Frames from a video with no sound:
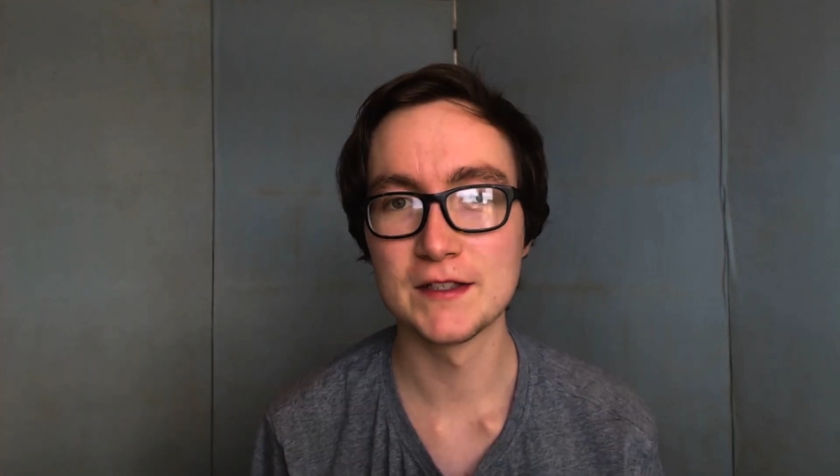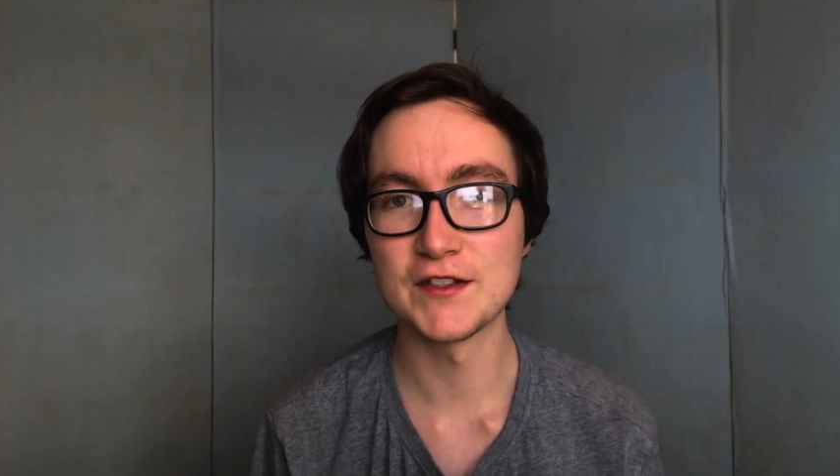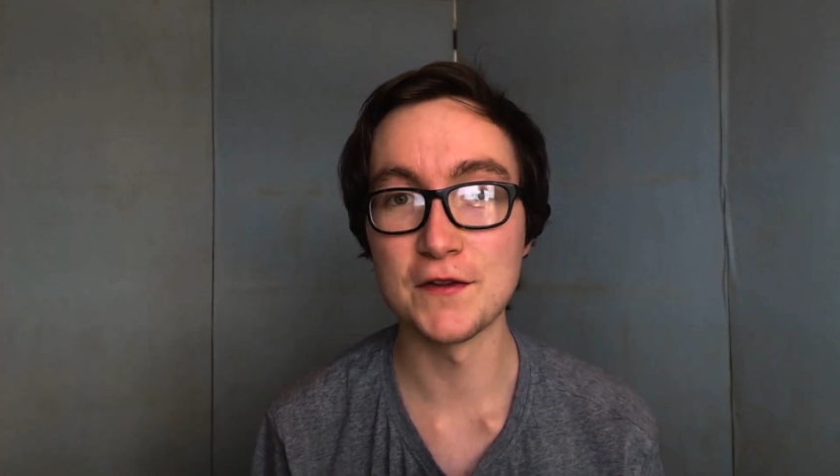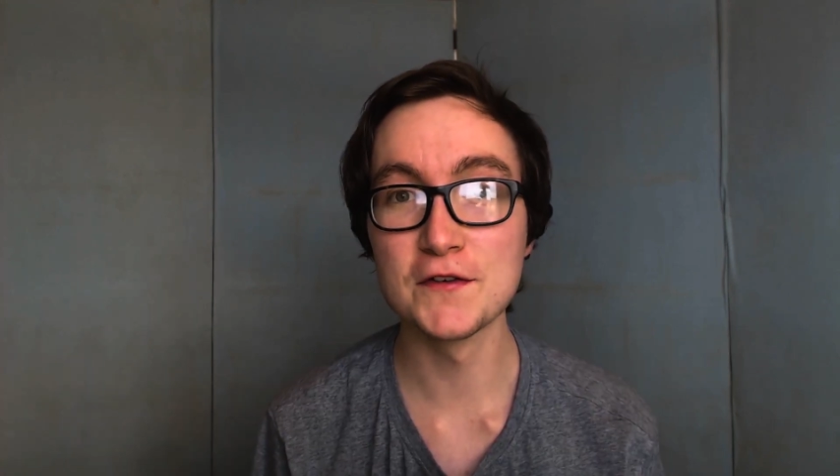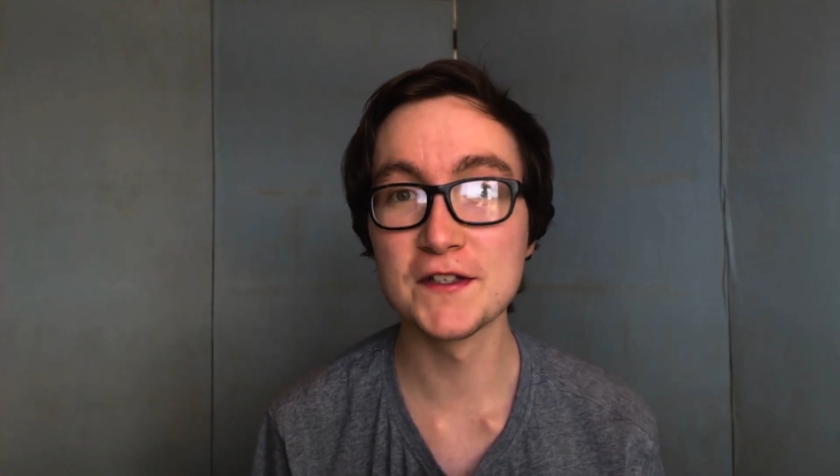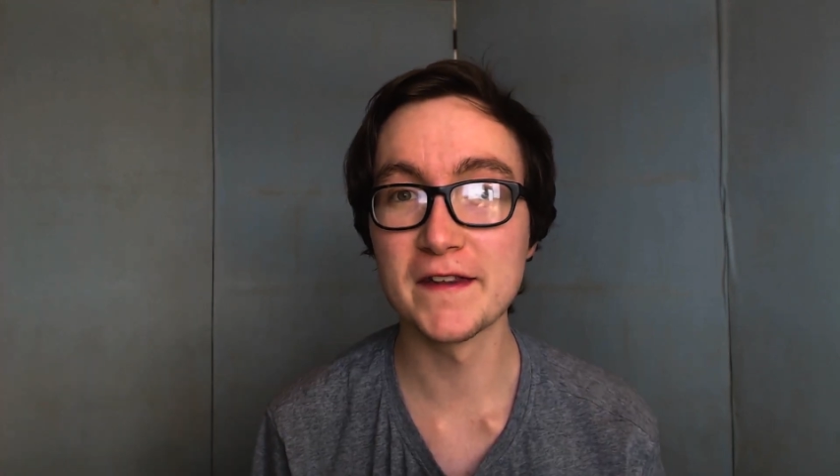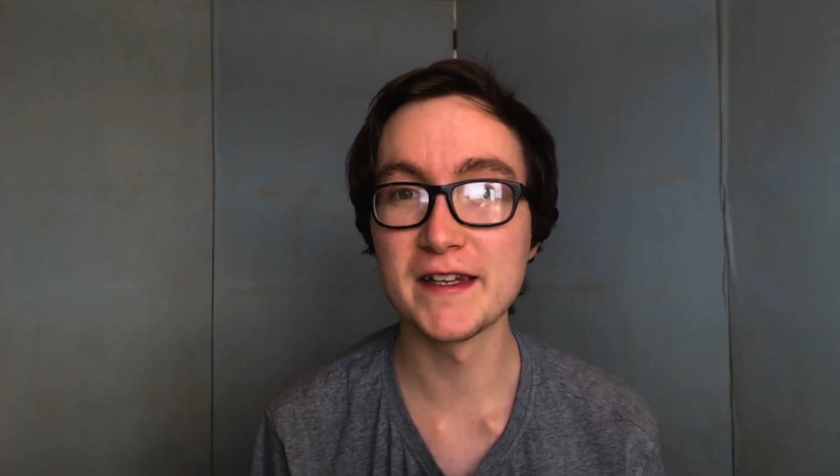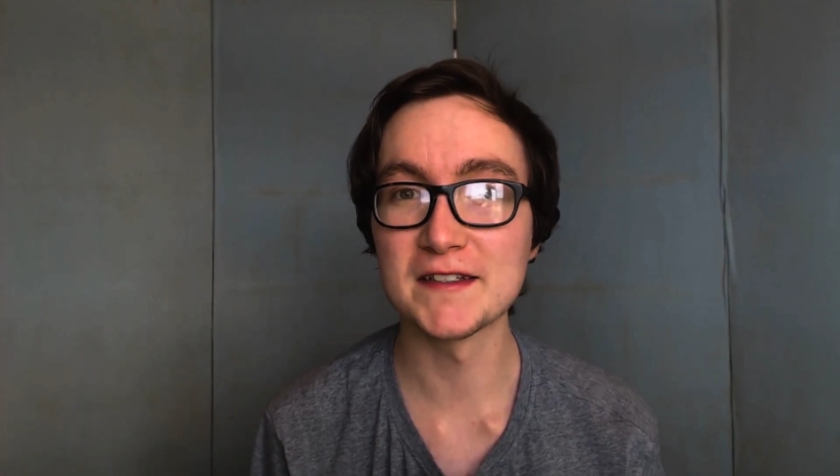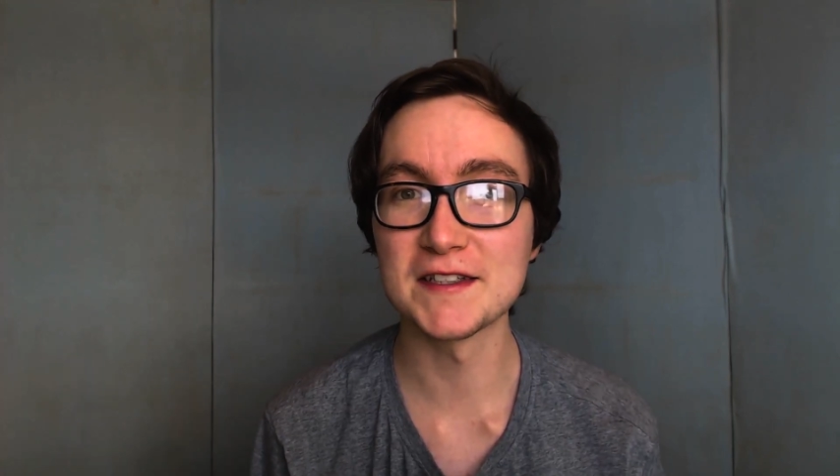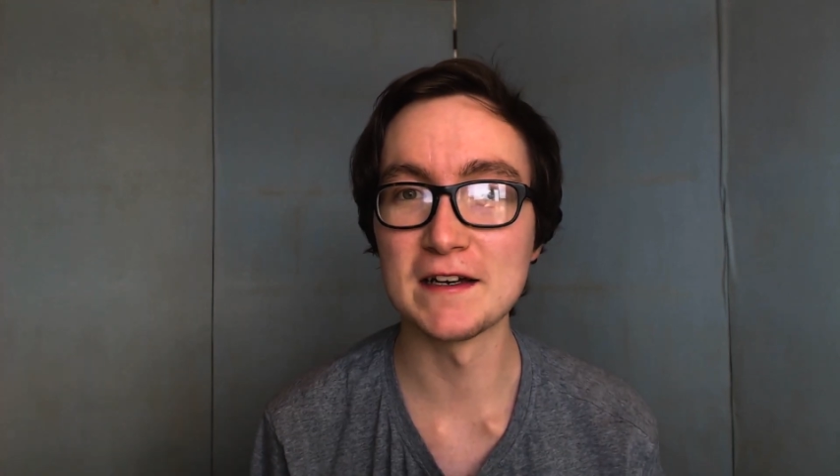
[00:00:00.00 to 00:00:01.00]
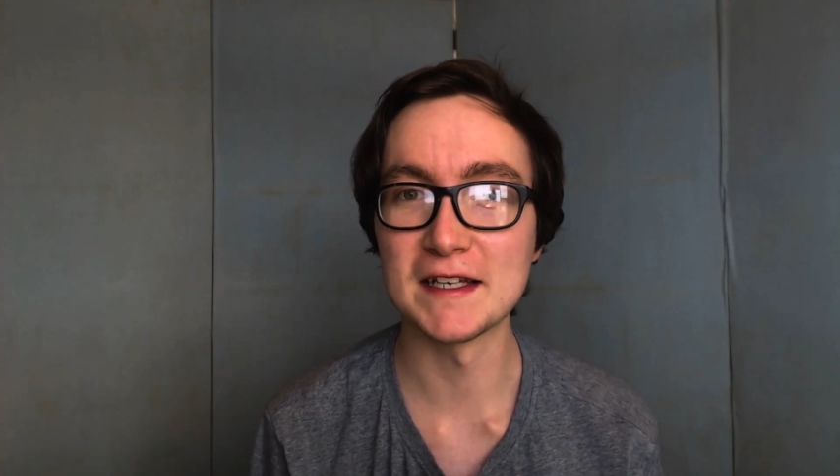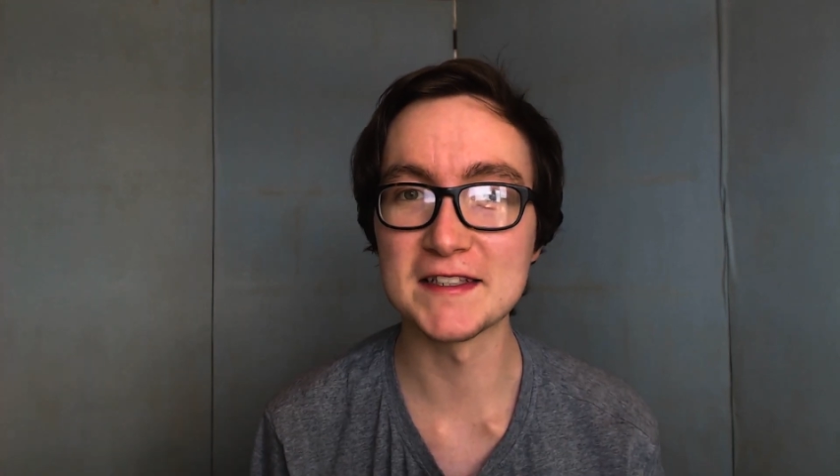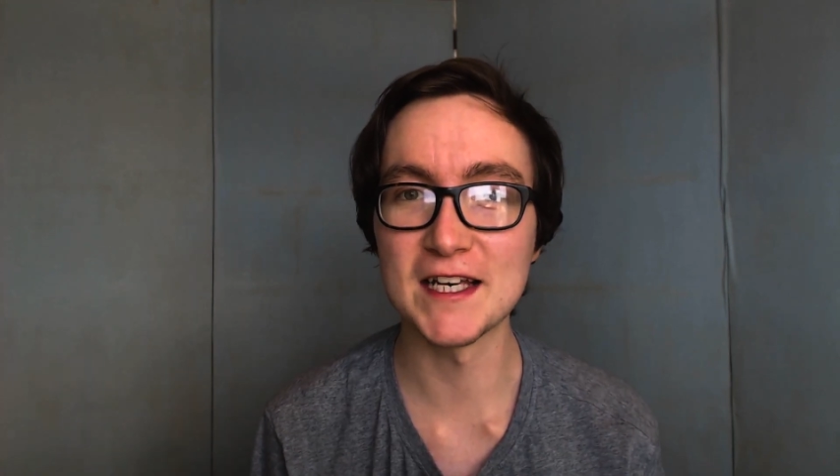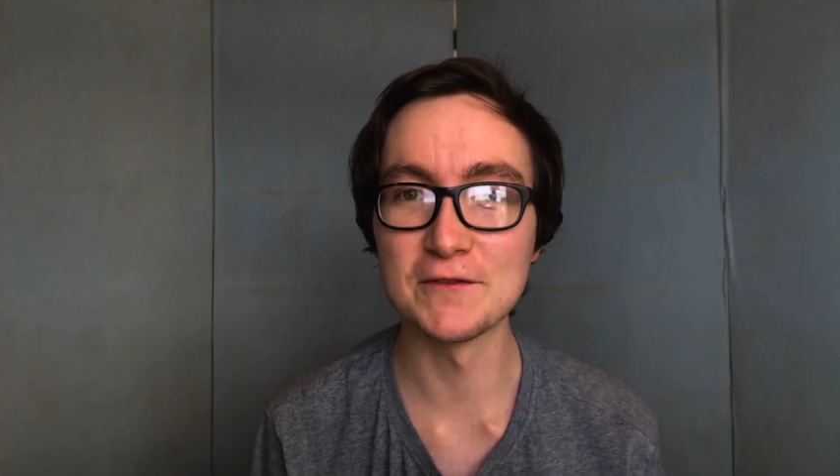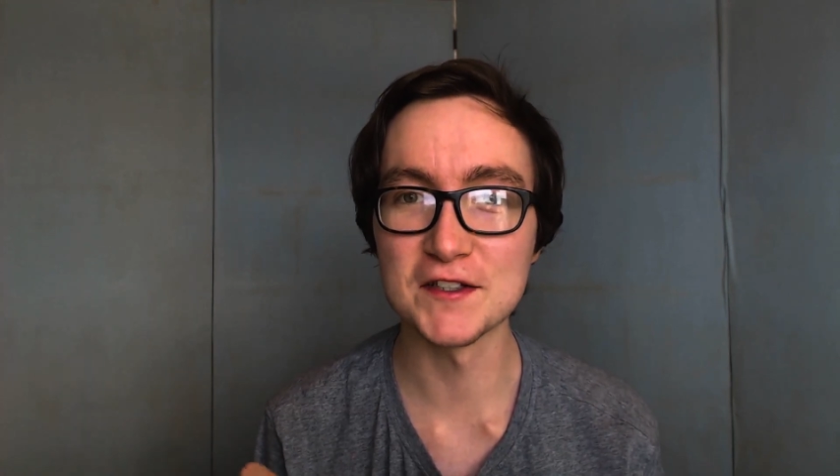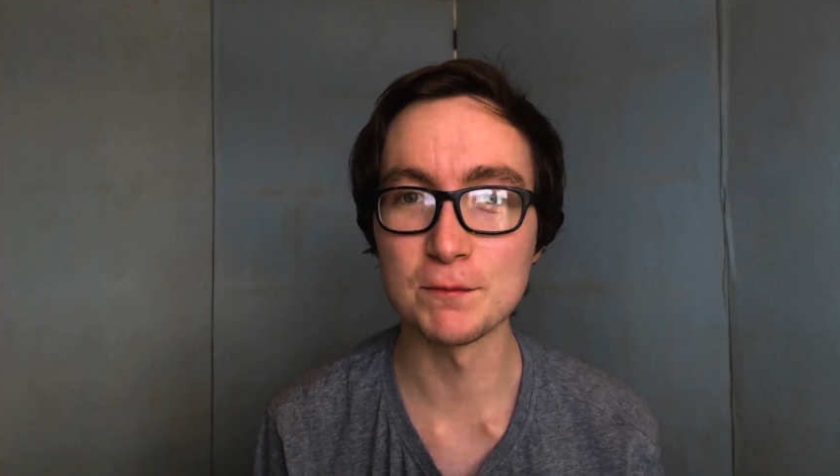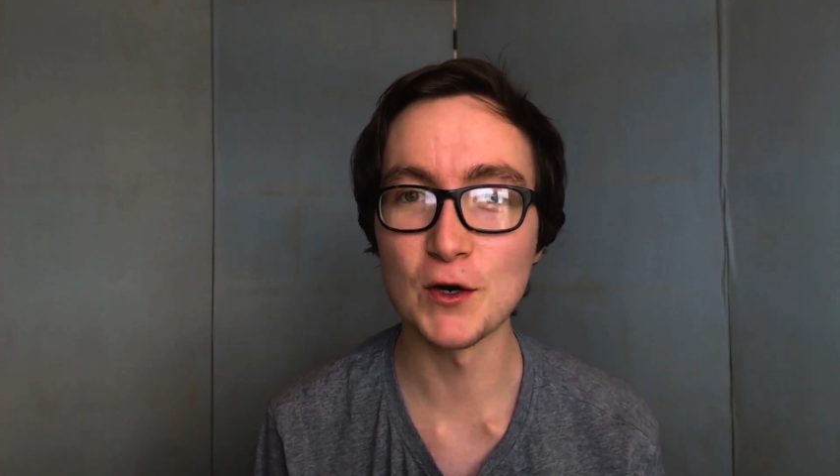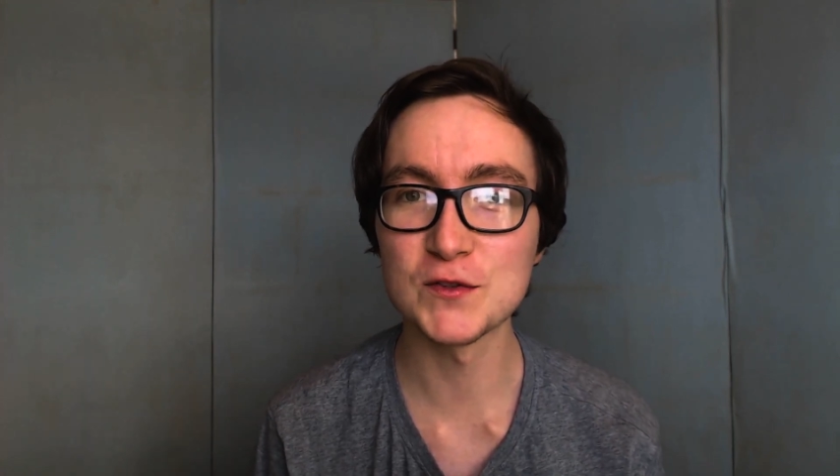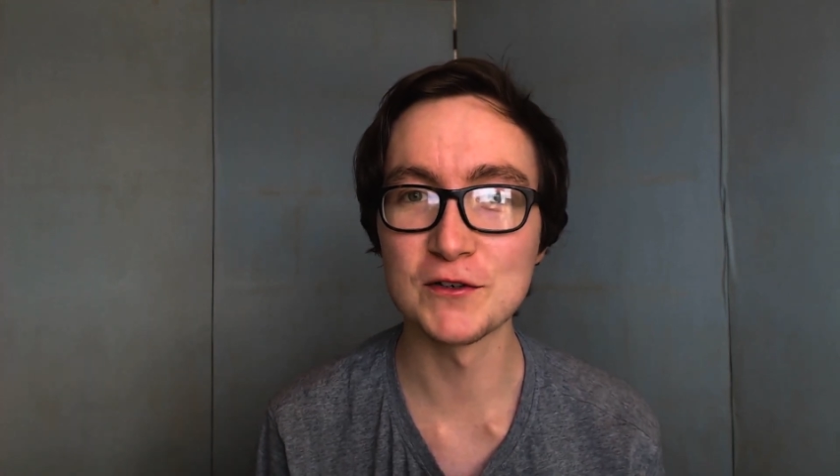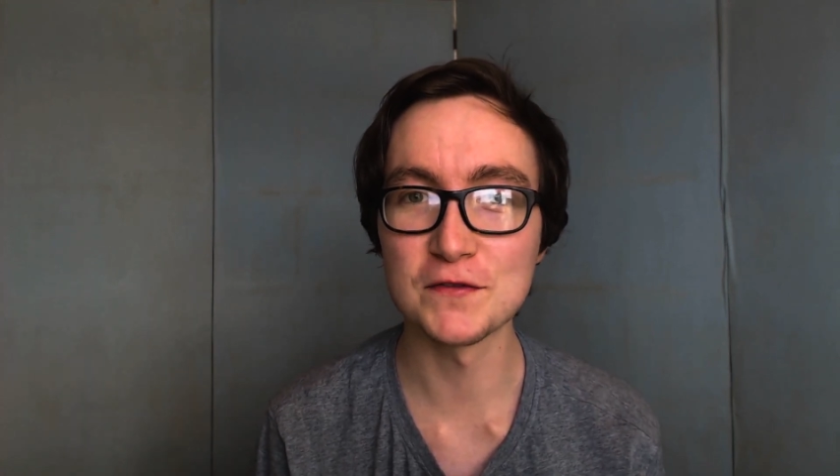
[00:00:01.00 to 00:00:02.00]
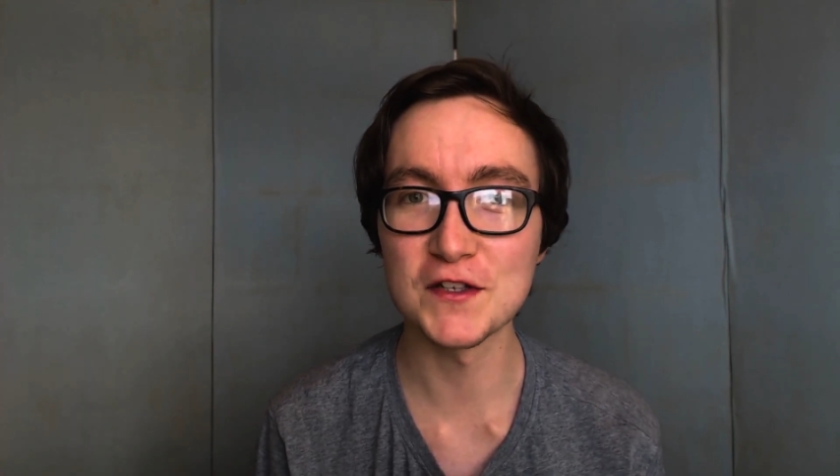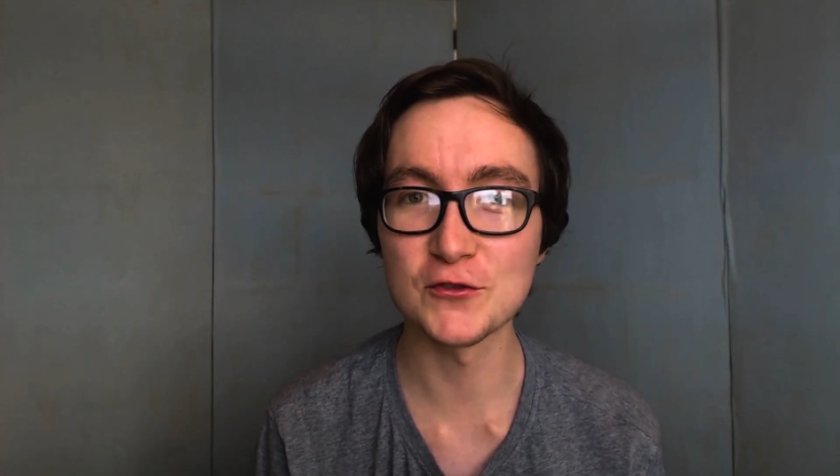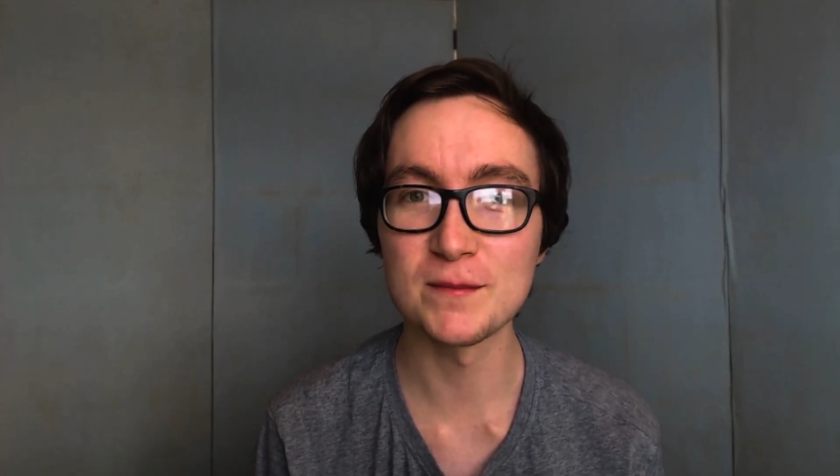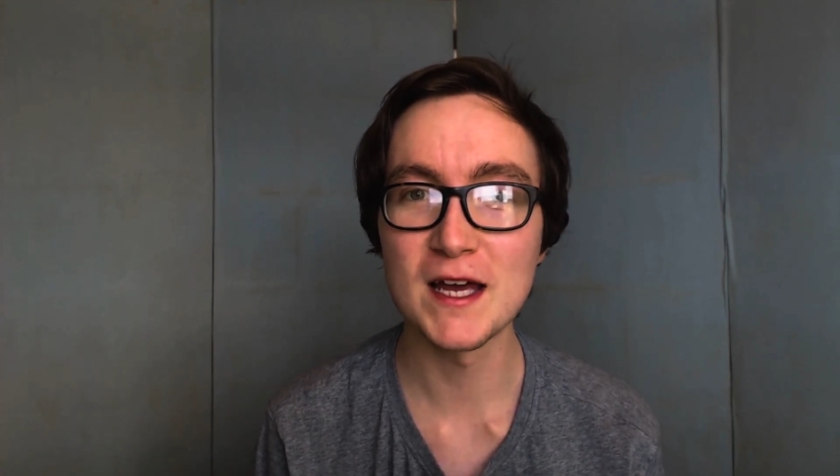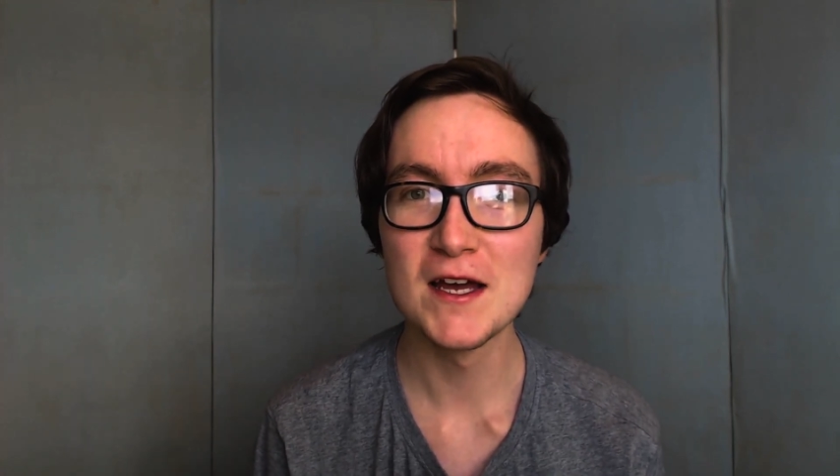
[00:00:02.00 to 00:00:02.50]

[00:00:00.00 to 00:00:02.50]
So those are the things that I think saved us the most money on this trip.